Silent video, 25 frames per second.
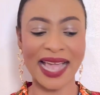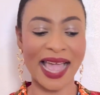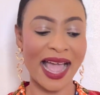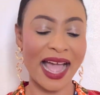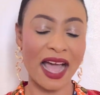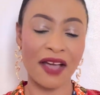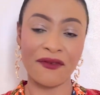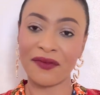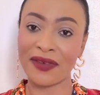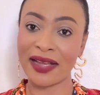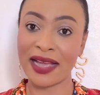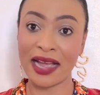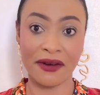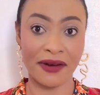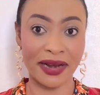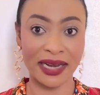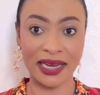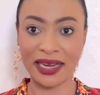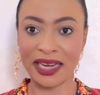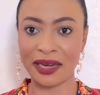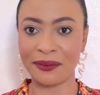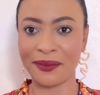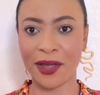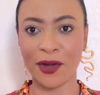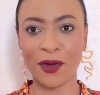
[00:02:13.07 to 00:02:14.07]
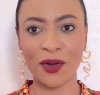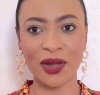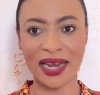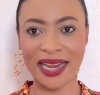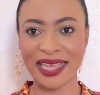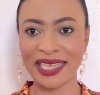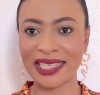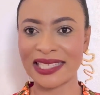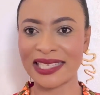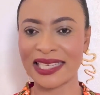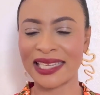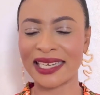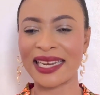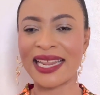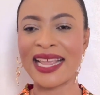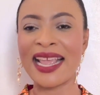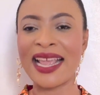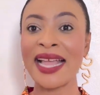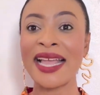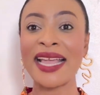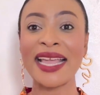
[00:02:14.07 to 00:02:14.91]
I have currently in my collection.